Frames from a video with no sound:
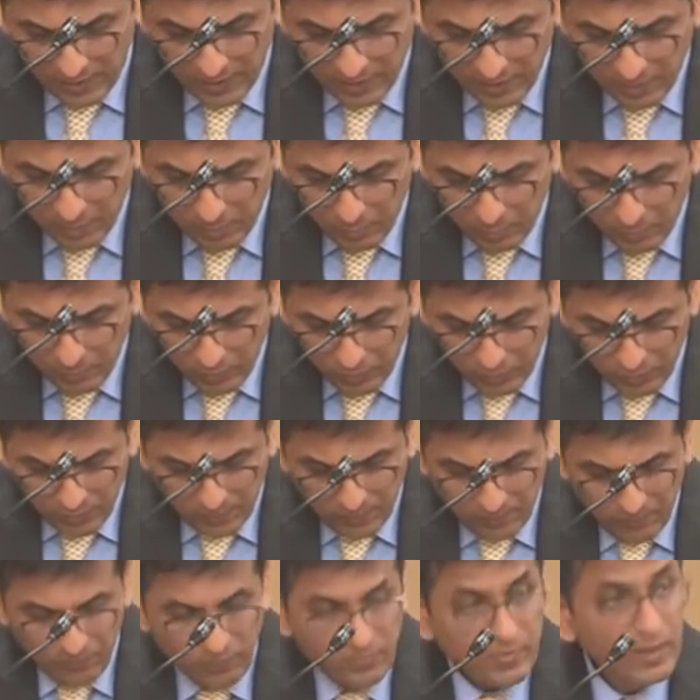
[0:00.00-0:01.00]
under the
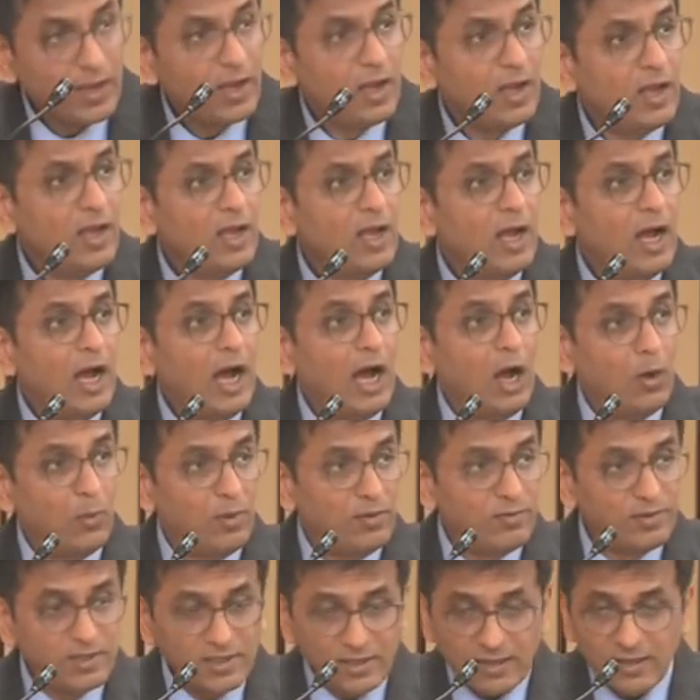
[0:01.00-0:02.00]
provision?
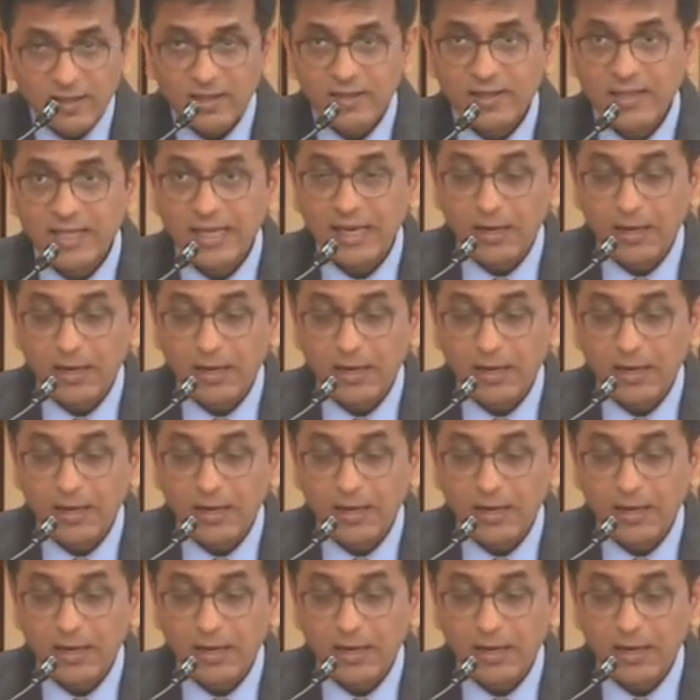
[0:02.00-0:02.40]
However, the